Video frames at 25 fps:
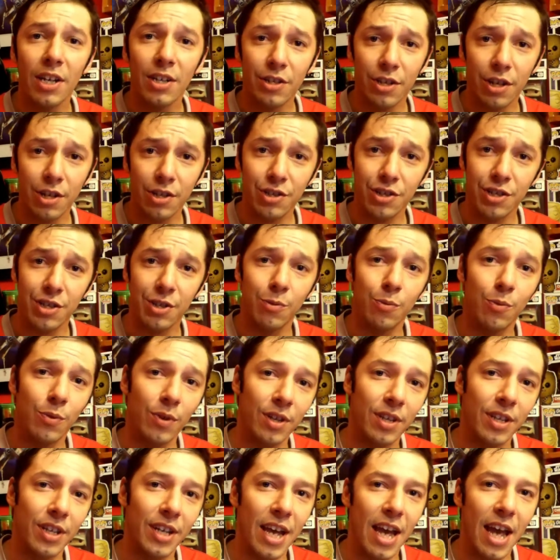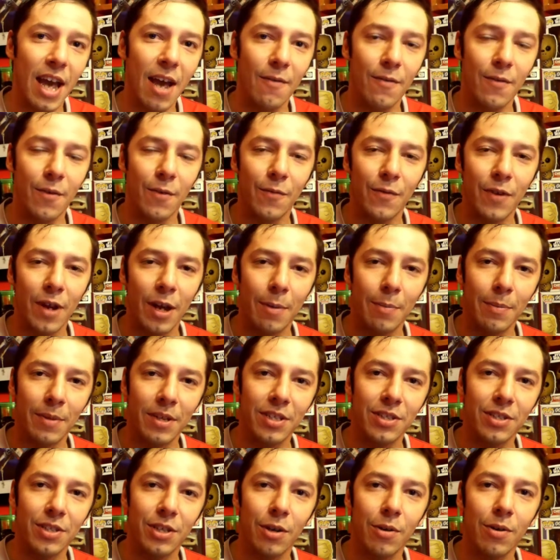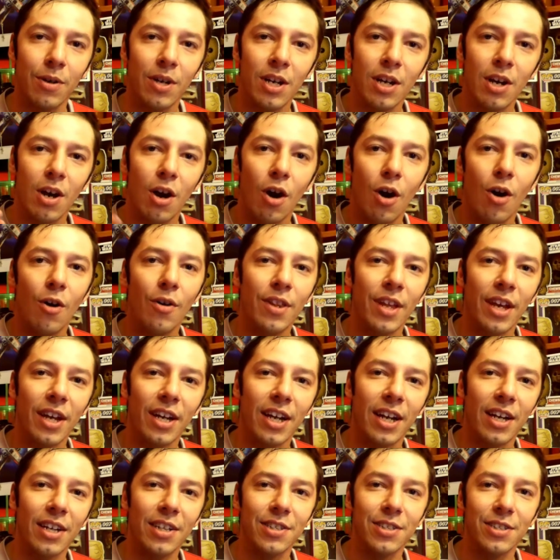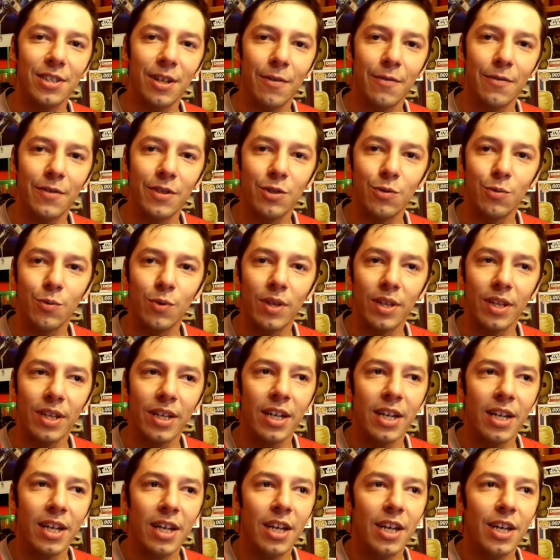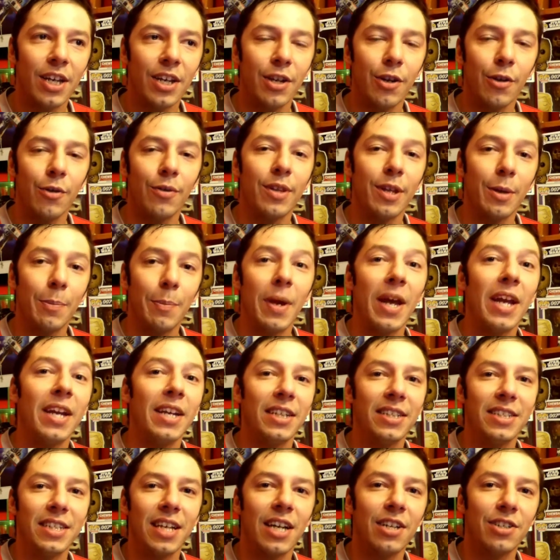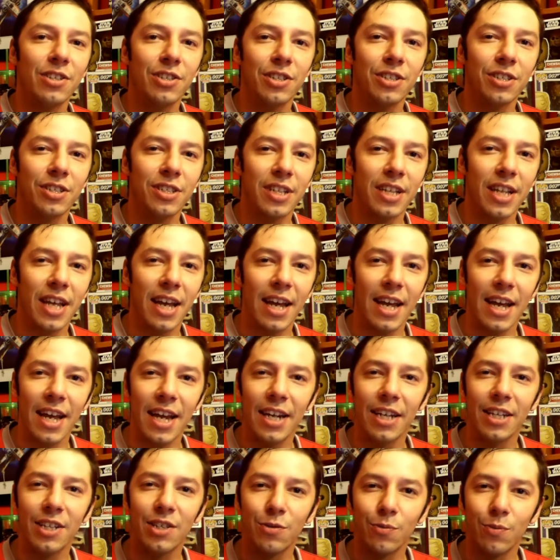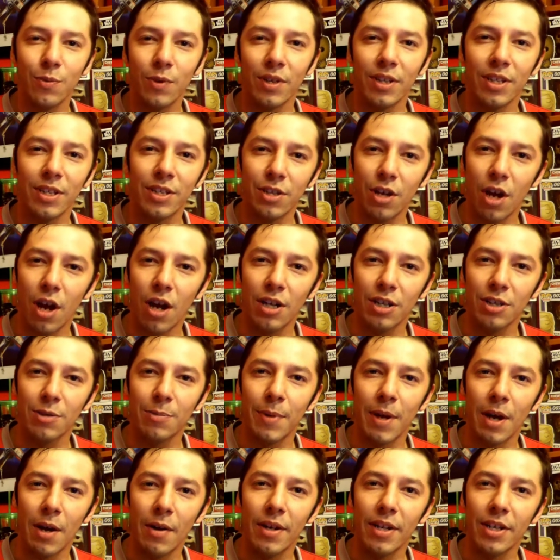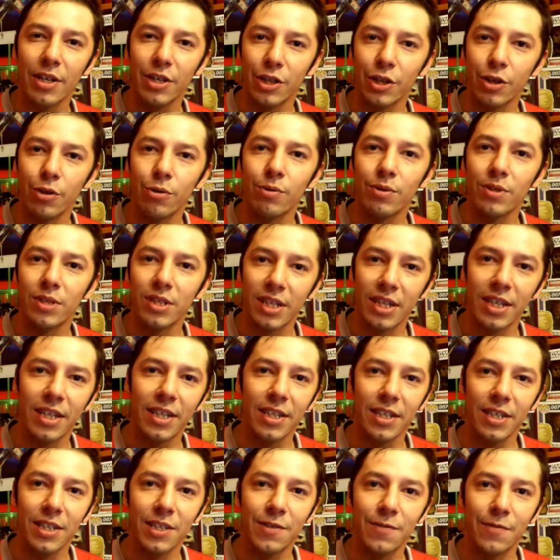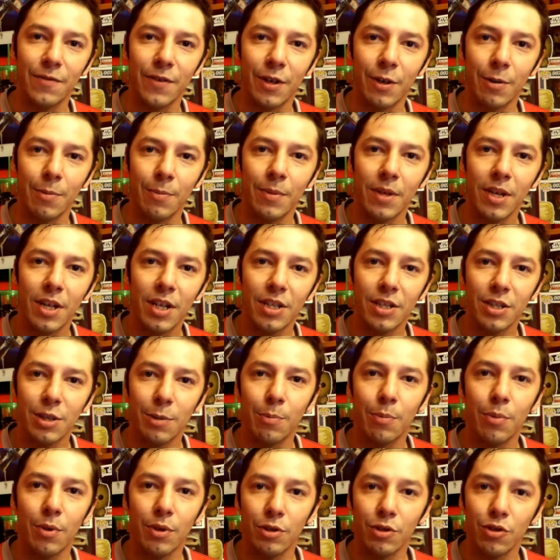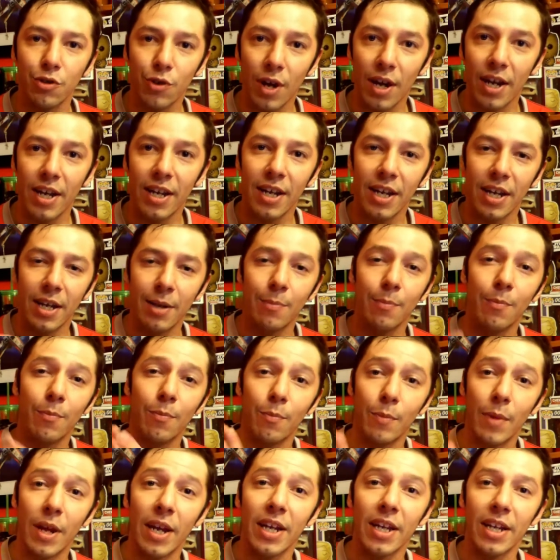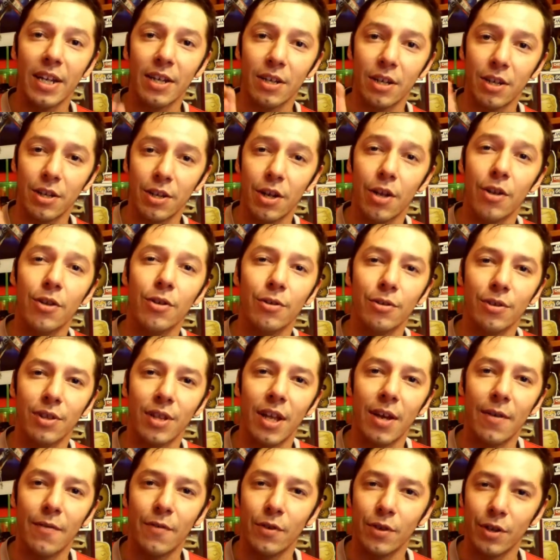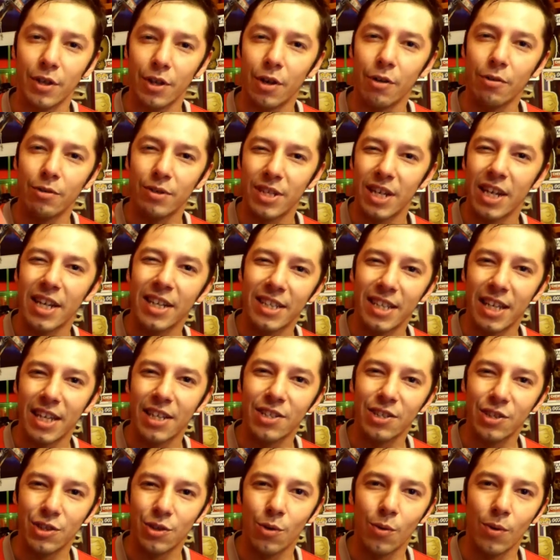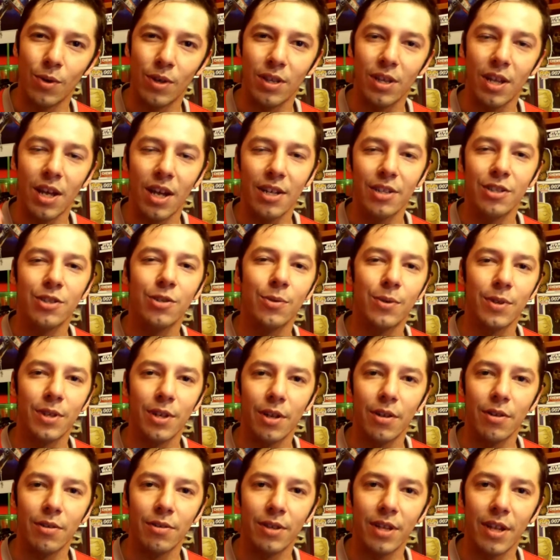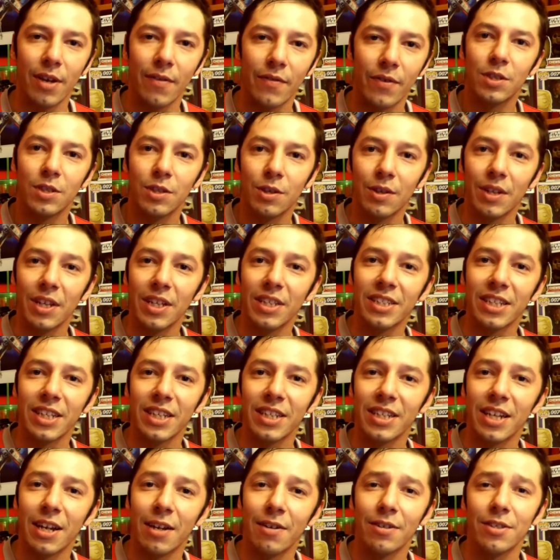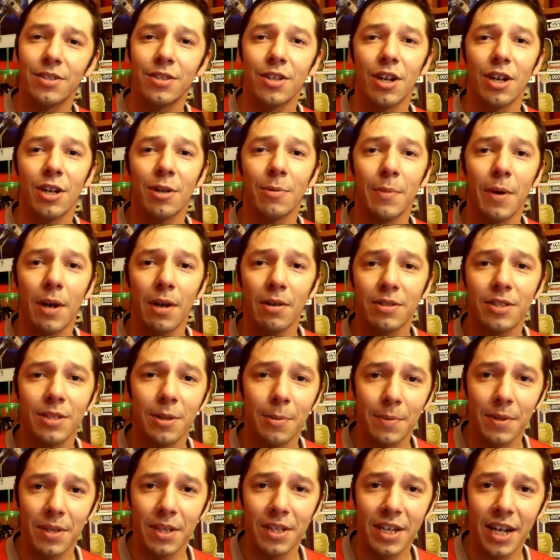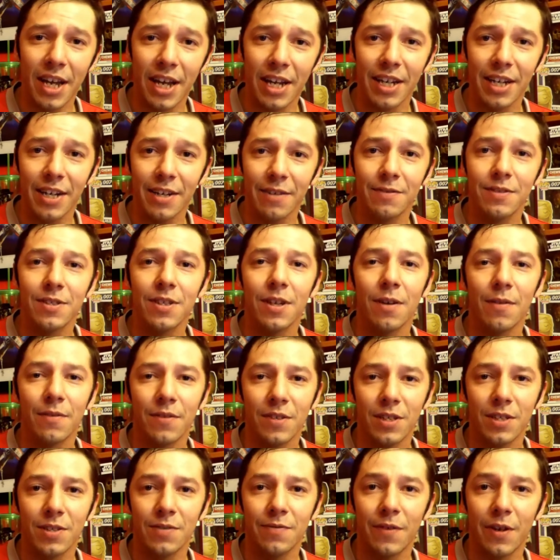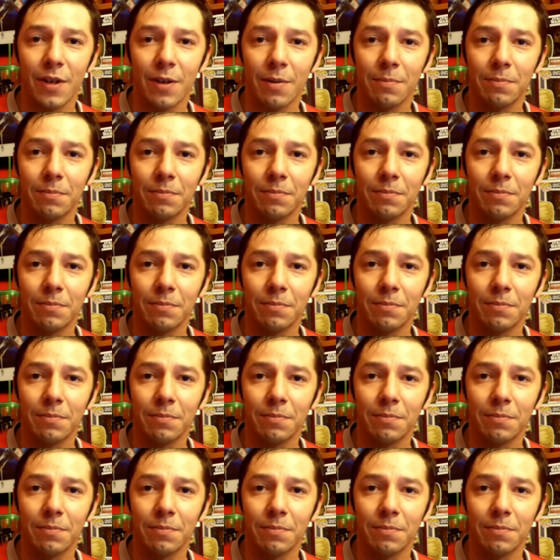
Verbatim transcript: Does she really have a family? So, all that kind of stuff is really, you know, they paid attention to that and it's really talked about and used in this film to portray it and make it another level, you know, take that storyline to another level. So, let's get down to talking about some of the negatives of this film.